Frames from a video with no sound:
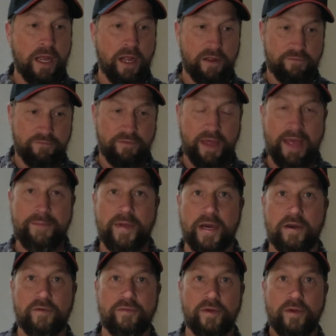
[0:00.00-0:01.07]
of that
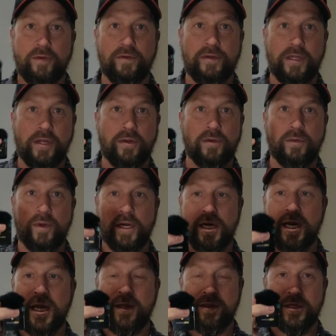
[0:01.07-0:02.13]
microphone, the old one,
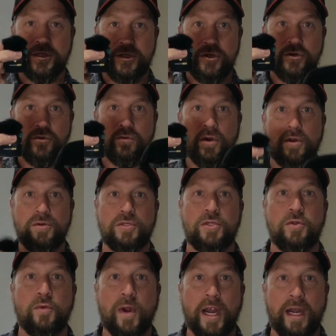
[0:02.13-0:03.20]
and this new Rode
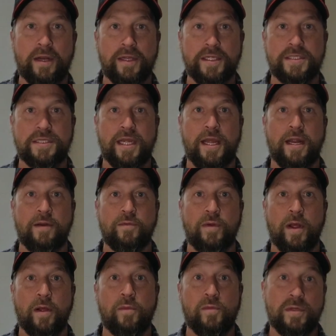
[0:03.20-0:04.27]
2 wireless, and
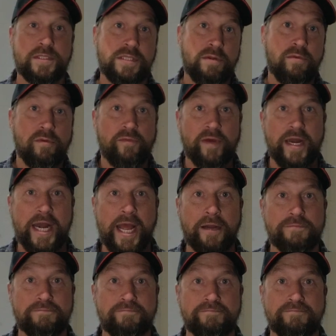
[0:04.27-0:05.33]
we'll see what we find out.